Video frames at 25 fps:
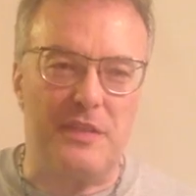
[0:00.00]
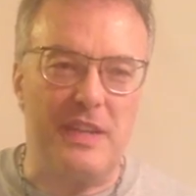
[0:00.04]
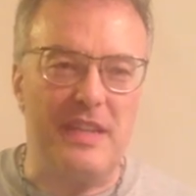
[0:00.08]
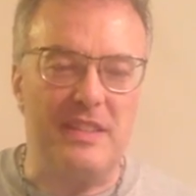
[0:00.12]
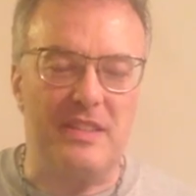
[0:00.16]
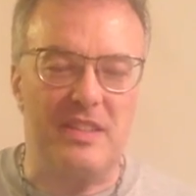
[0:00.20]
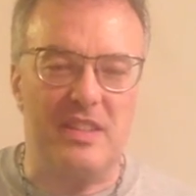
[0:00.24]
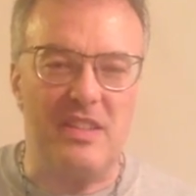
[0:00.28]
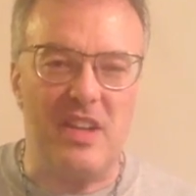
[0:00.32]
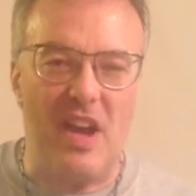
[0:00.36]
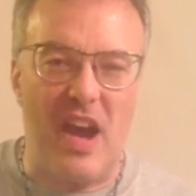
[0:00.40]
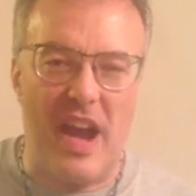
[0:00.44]
they
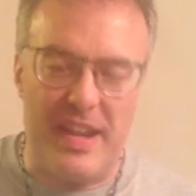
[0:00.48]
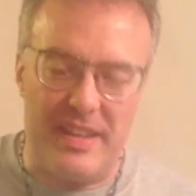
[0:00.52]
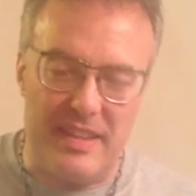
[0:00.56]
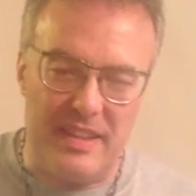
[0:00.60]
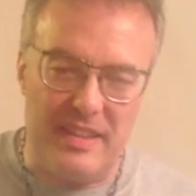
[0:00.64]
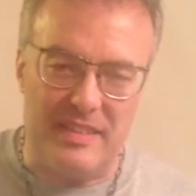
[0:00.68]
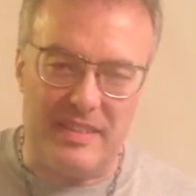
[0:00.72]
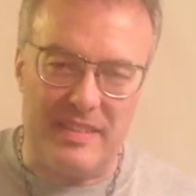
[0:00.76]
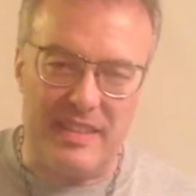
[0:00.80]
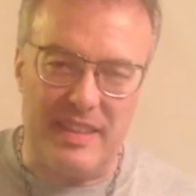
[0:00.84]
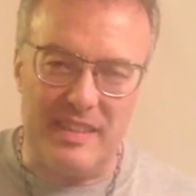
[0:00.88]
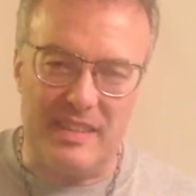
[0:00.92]
deny
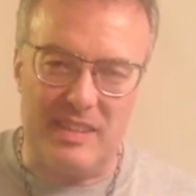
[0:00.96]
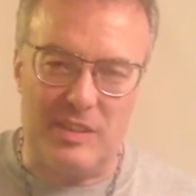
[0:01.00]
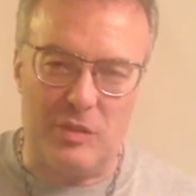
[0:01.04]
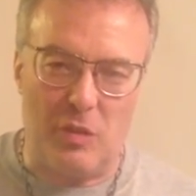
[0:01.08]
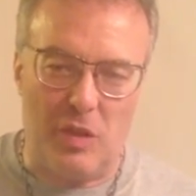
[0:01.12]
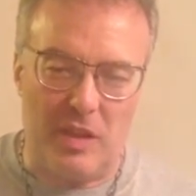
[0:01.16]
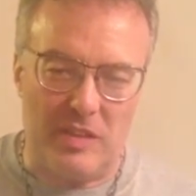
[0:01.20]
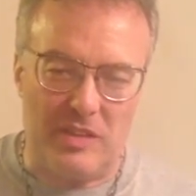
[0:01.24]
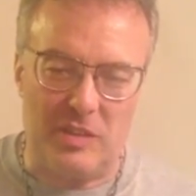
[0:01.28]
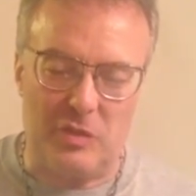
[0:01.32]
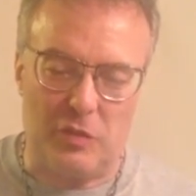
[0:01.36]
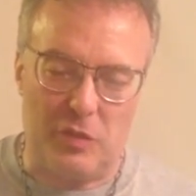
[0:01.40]
these things
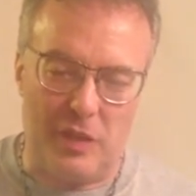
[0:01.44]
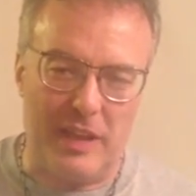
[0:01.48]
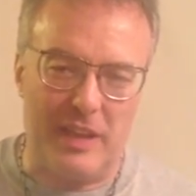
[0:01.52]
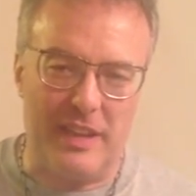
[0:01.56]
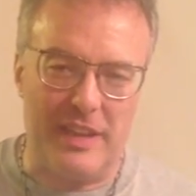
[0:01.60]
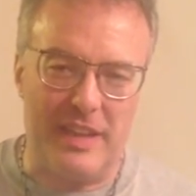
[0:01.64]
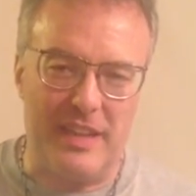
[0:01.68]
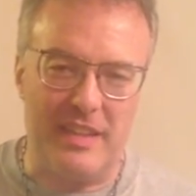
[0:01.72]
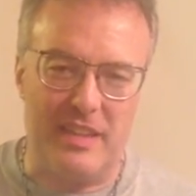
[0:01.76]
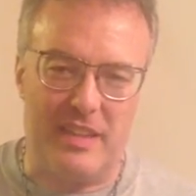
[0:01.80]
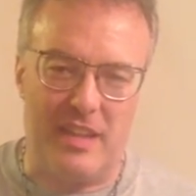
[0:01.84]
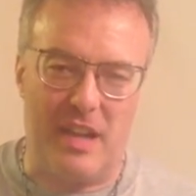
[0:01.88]
to
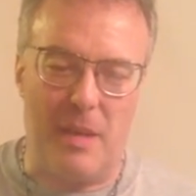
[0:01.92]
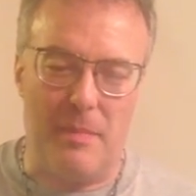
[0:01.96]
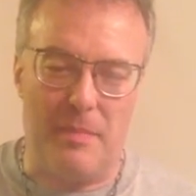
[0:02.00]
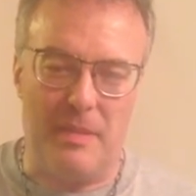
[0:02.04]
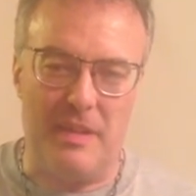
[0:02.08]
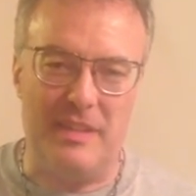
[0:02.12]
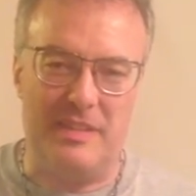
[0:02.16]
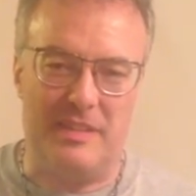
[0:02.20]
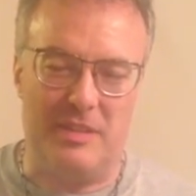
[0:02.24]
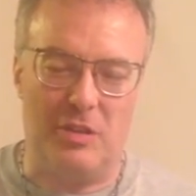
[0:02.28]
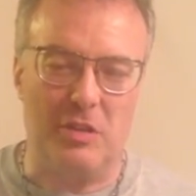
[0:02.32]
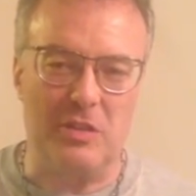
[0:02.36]
Australian
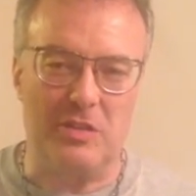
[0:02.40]
companies,